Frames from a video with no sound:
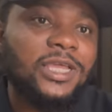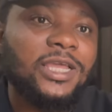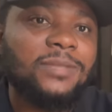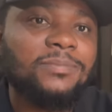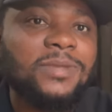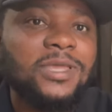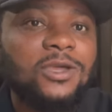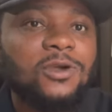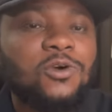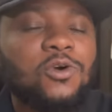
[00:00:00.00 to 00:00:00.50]

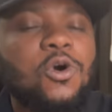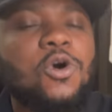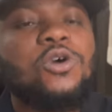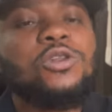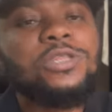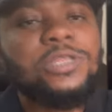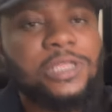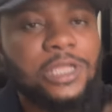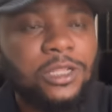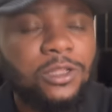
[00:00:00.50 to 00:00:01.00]
Then make
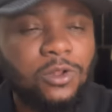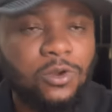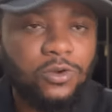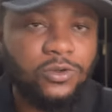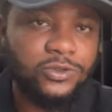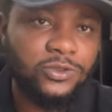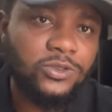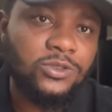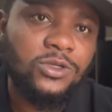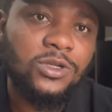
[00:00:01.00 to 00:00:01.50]
come
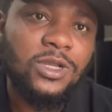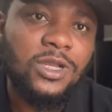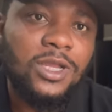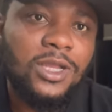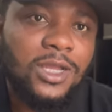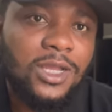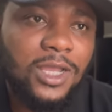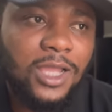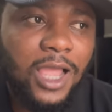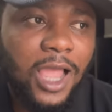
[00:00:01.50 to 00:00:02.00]
tell us
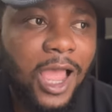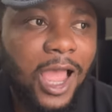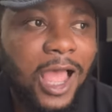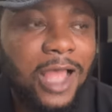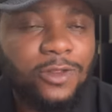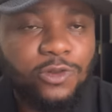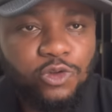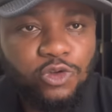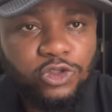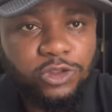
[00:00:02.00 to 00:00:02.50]

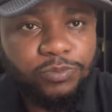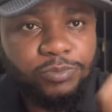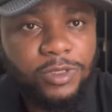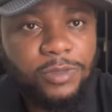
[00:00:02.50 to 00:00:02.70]
how those